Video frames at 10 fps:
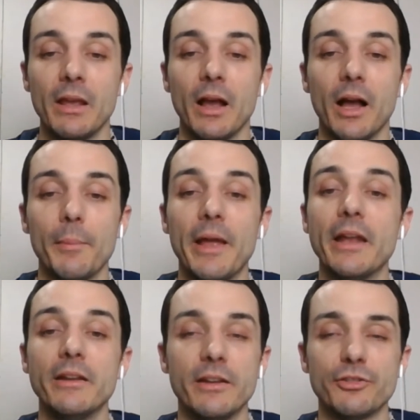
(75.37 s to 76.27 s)
Um,
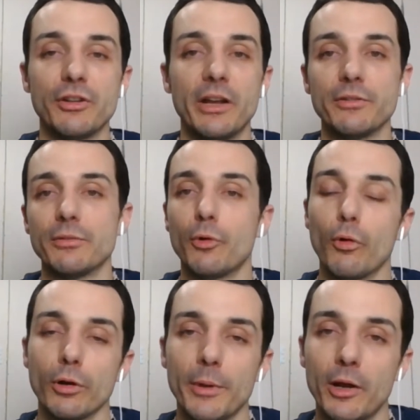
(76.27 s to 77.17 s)
in addition, I do some
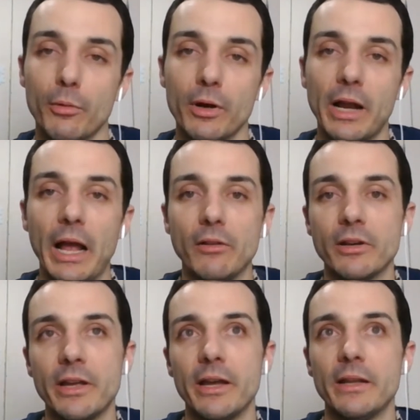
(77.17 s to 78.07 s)
quarterback work. I
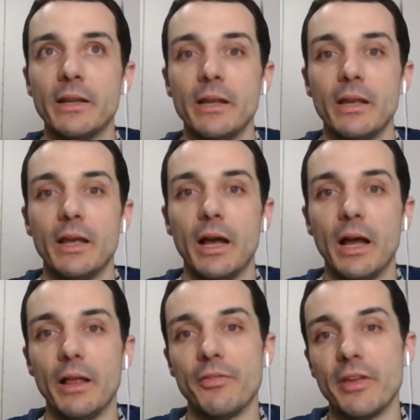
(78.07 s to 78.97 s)
look at
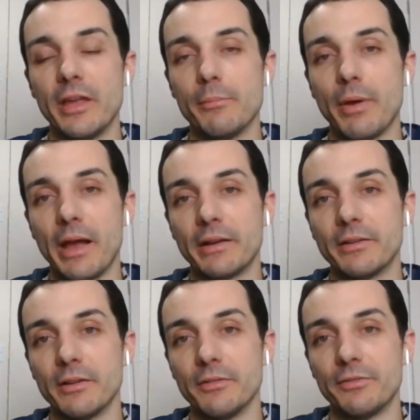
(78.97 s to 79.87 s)
uh, the impact
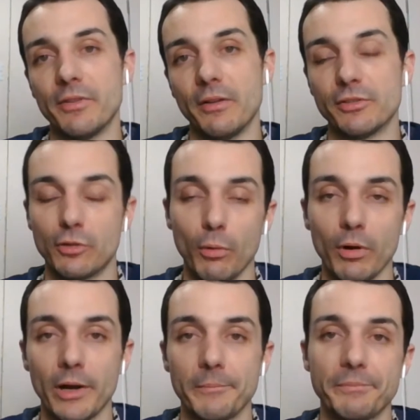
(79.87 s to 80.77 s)
of of
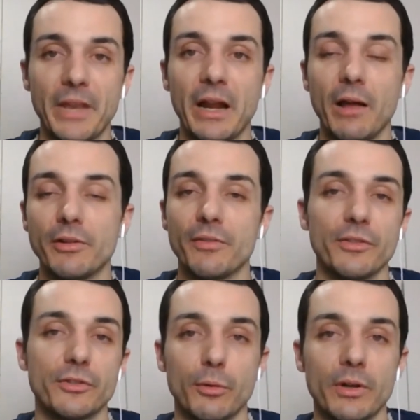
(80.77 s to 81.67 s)
scoring and how
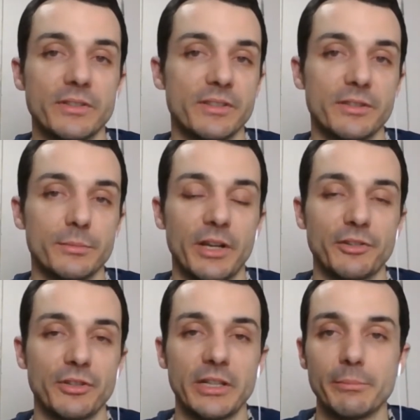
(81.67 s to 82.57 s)
different scoring systems
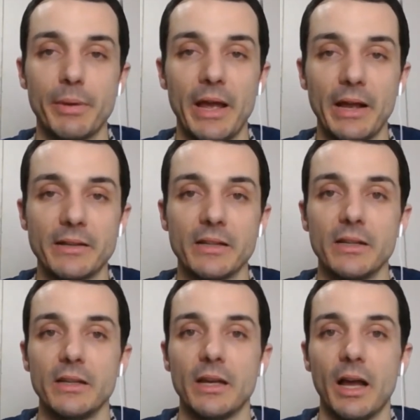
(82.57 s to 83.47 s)
actually impact
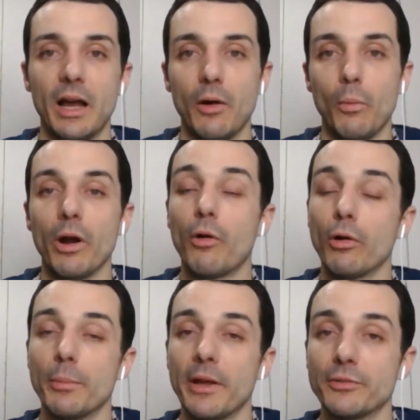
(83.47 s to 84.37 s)
uh, where
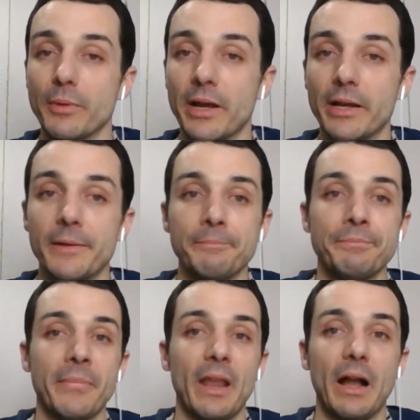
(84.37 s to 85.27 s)
quarterbacks rank,
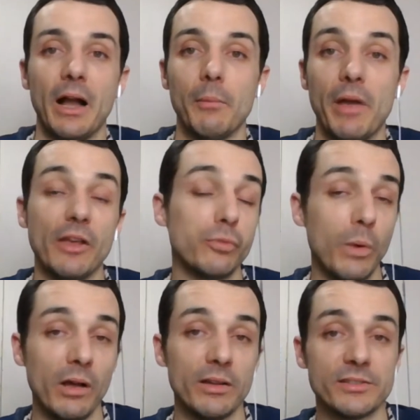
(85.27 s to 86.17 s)
um, as
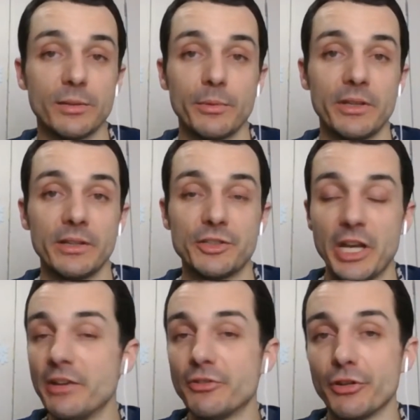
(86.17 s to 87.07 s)
well as some of the
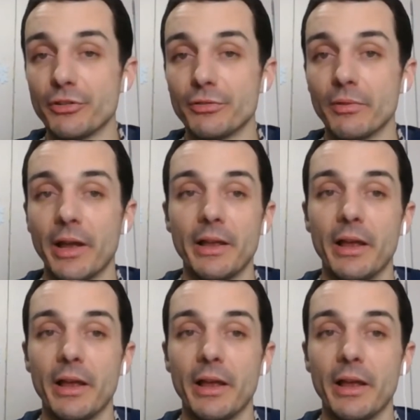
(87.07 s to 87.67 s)
changes, right?